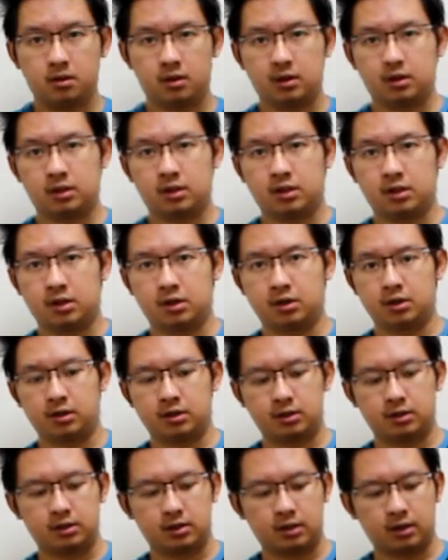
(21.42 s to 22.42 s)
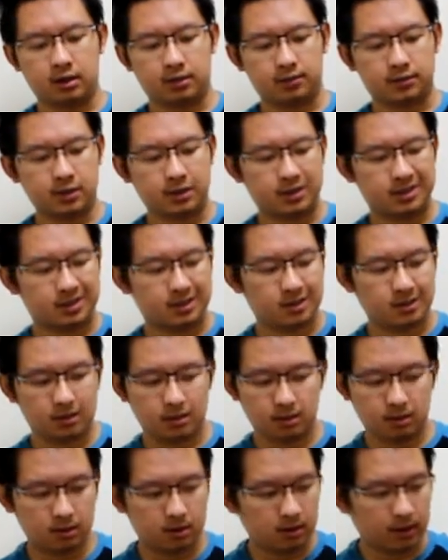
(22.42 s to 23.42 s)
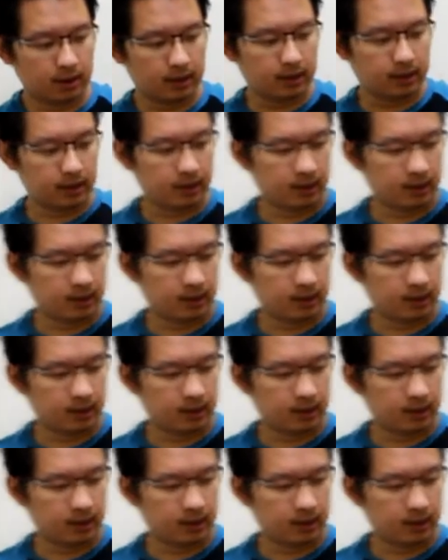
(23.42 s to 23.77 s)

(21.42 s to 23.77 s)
interior and stuff. Just like